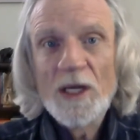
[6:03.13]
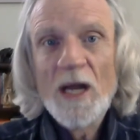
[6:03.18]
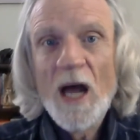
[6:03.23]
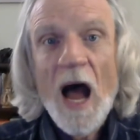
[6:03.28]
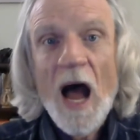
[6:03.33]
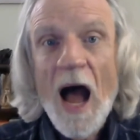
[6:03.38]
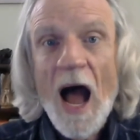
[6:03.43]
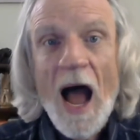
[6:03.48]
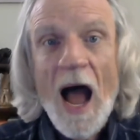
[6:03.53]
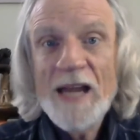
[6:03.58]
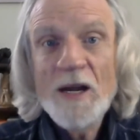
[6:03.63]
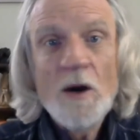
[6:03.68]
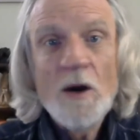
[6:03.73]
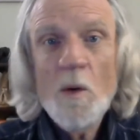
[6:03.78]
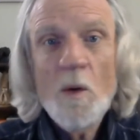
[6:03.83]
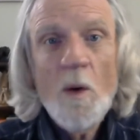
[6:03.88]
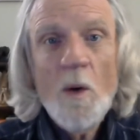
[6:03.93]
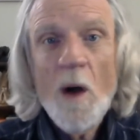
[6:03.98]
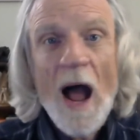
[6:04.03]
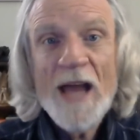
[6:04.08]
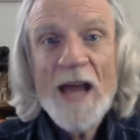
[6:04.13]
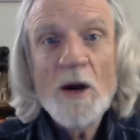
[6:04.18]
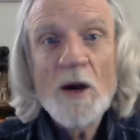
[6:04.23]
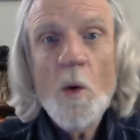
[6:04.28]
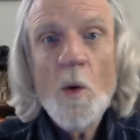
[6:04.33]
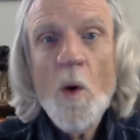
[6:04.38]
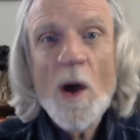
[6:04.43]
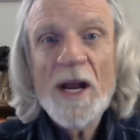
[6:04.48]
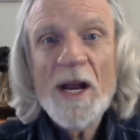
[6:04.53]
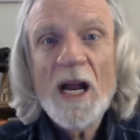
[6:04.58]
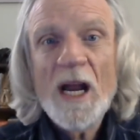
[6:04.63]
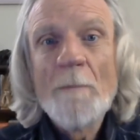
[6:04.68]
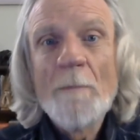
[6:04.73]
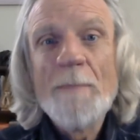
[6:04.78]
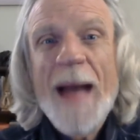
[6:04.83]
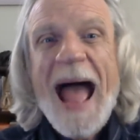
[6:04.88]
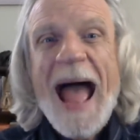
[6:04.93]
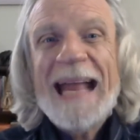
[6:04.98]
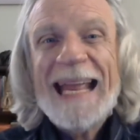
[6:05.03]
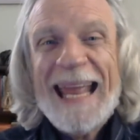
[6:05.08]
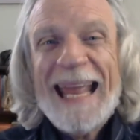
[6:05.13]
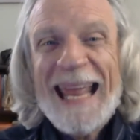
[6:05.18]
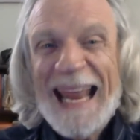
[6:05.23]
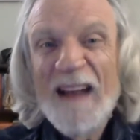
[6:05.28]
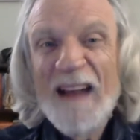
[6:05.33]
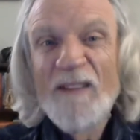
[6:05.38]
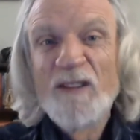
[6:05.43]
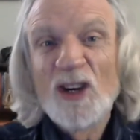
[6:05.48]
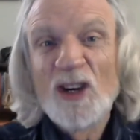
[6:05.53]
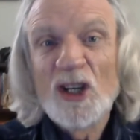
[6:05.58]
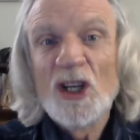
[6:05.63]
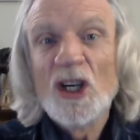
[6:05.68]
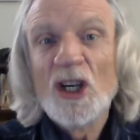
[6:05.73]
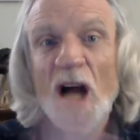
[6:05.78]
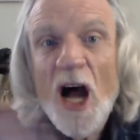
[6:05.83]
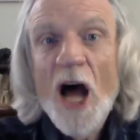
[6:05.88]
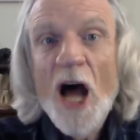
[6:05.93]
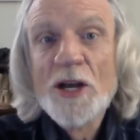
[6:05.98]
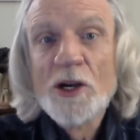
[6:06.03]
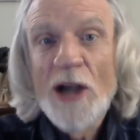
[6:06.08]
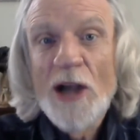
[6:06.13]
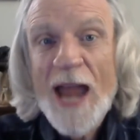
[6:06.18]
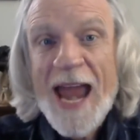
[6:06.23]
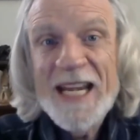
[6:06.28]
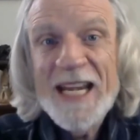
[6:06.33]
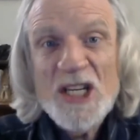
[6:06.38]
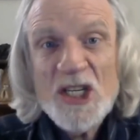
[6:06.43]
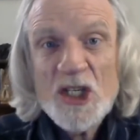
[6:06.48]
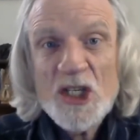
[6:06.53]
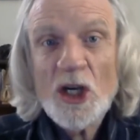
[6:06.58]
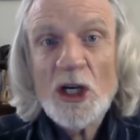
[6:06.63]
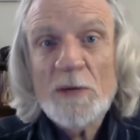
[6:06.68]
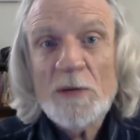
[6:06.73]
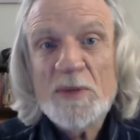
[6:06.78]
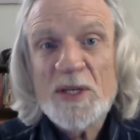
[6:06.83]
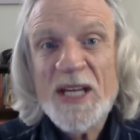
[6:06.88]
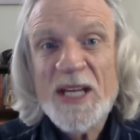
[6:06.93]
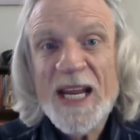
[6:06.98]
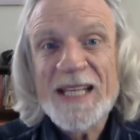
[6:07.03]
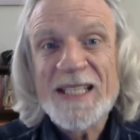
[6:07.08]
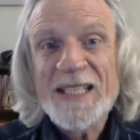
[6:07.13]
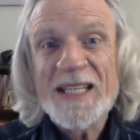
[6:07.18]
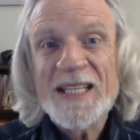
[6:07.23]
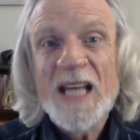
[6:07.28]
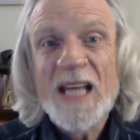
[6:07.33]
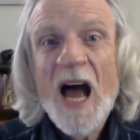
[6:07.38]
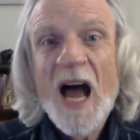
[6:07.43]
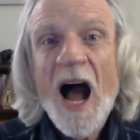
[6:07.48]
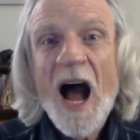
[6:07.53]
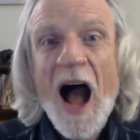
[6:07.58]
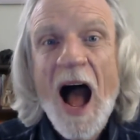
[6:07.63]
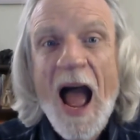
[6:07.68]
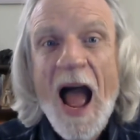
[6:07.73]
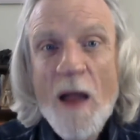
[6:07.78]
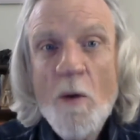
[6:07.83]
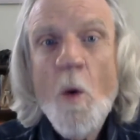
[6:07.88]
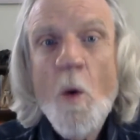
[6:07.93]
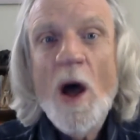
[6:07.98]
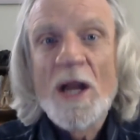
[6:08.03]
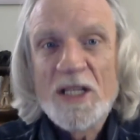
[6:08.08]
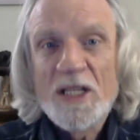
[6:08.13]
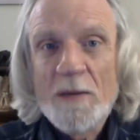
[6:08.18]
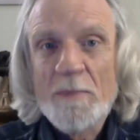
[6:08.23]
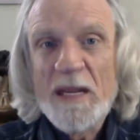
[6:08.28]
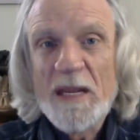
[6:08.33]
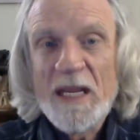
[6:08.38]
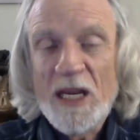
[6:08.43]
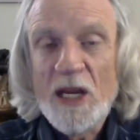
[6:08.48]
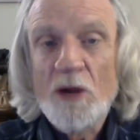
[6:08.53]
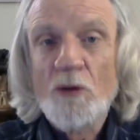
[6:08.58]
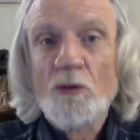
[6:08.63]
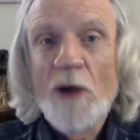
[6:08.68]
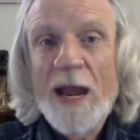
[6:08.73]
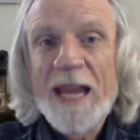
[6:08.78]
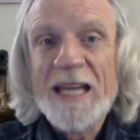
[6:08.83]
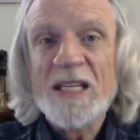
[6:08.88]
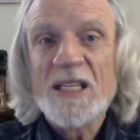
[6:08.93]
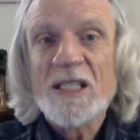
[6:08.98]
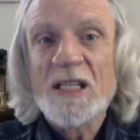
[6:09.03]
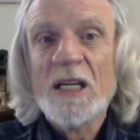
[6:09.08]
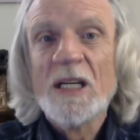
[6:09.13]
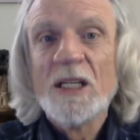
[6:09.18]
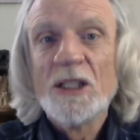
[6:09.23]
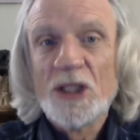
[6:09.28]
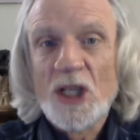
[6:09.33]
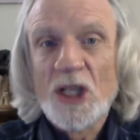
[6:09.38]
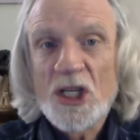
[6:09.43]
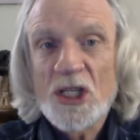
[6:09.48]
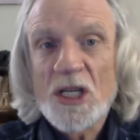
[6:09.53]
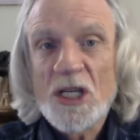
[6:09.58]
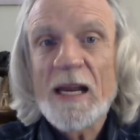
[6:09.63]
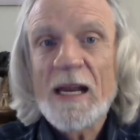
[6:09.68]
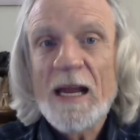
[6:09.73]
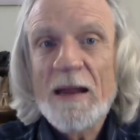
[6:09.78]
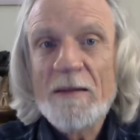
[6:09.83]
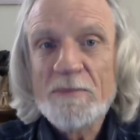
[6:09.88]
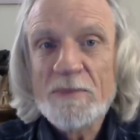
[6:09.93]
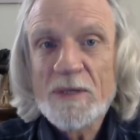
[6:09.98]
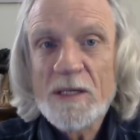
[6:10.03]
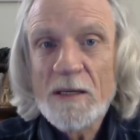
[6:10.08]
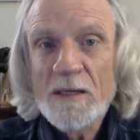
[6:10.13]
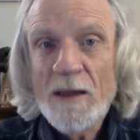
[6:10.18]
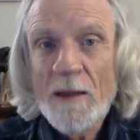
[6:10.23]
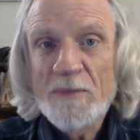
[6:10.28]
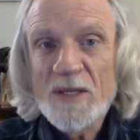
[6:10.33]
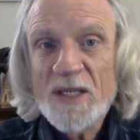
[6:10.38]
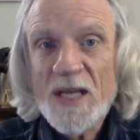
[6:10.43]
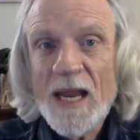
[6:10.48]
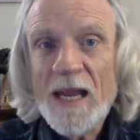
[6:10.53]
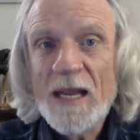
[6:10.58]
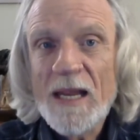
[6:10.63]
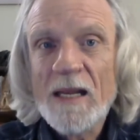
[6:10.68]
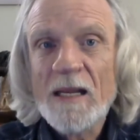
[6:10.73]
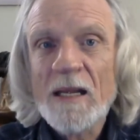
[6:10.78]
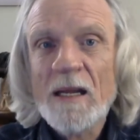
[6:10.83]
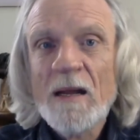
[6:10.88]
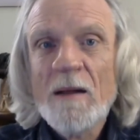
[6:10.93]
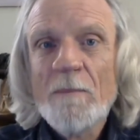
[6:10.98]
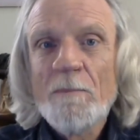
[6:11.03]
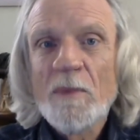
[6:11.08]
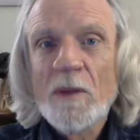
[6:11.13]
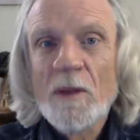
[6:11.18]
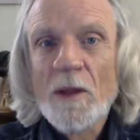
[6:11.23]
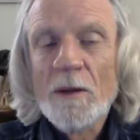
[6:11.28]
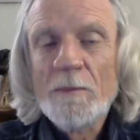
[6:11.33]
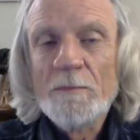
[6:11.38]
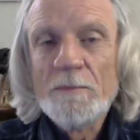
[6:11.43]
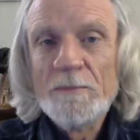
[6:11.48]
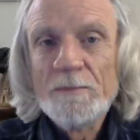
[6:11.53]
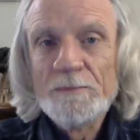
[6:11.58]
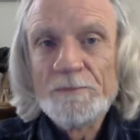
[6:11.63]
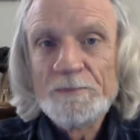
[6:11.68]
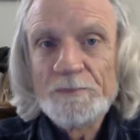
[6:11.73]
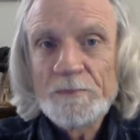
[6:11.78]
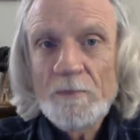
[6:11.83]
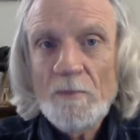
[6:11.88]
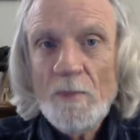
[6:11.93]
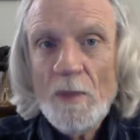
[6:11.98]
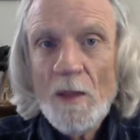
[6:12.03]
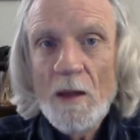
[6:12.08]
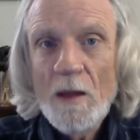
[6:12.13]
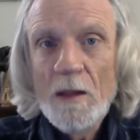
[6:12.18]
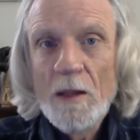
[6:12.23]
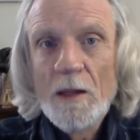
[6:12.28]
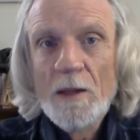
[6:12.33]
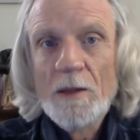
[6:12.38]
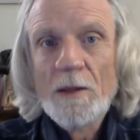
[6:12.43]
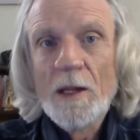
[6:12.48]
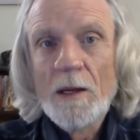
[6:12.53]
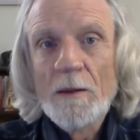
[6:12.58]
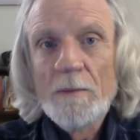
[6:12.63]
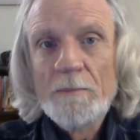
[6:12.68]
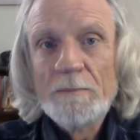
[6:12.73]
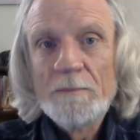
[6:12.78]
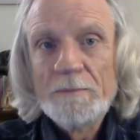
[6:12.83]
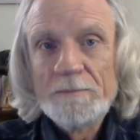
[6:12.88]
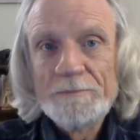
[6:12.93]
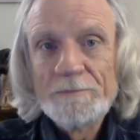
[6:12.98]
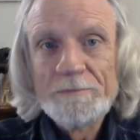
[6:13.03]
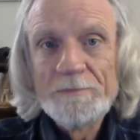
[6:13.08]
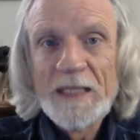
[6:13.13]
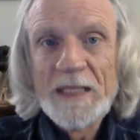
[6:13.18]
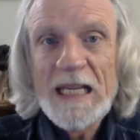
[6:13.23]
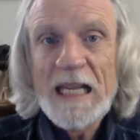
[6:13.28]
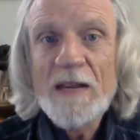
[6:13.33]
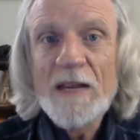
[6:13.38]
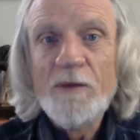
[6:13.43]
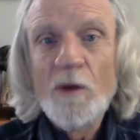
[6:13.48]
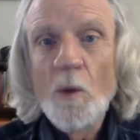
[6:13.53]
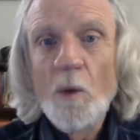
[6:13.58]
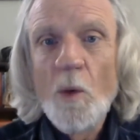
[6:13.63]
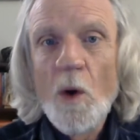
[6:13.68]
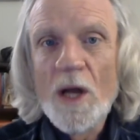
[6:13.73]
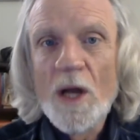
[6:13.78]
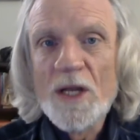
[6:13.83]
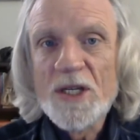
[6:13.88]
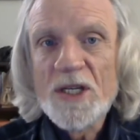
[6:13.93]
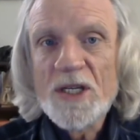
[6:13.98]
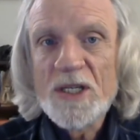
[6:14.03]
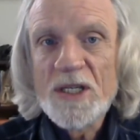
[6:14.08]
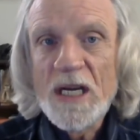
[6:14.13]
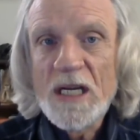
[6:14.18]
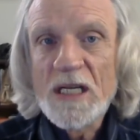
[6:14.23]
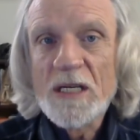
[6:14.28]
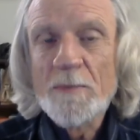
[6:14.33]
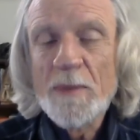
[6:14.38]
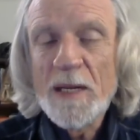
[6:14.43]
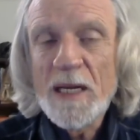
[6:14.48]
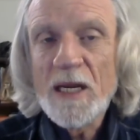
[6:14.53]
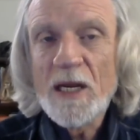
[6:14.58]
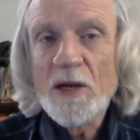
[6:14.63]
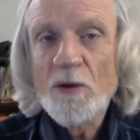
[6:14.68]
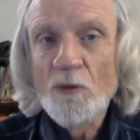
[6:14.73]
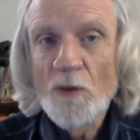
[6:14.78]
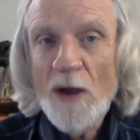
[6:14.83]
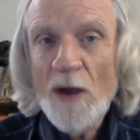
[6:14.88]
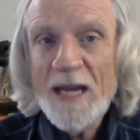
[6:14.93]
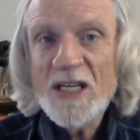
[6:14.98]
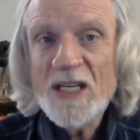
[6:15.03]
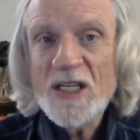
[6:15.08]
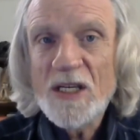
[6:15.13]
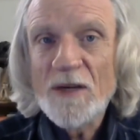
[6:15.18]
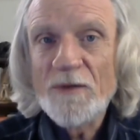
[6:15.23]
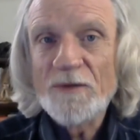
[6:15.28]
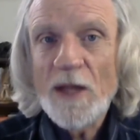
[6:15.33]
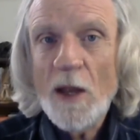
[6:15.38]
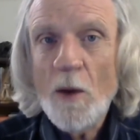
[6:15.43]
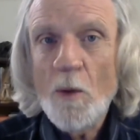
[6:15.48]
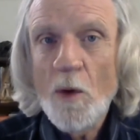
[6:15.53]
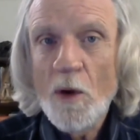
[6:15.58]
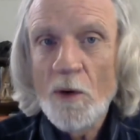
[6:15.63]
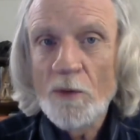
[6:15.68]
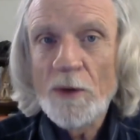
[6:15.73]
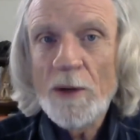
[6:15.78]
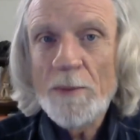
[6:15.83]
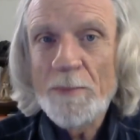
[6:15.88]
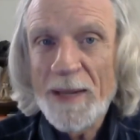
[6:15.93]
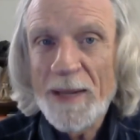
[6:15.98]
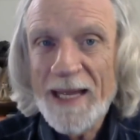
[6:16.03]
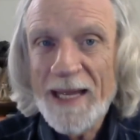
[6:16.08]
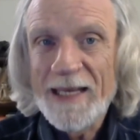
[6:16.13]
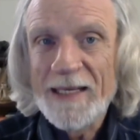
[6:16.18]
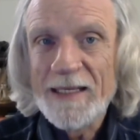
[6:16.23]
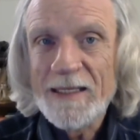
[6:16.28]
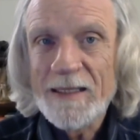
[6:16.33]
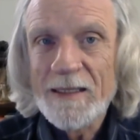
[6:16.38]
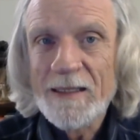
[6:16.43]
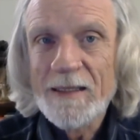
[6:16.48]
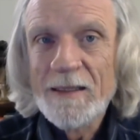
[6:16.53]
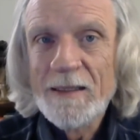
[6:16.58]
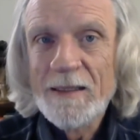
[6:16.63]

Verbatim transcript: it. I don't I don't want to come back ever under any circumstances. I want to be erased, just like I'm I'm saying the the evil ones need to be erased if they won't repent.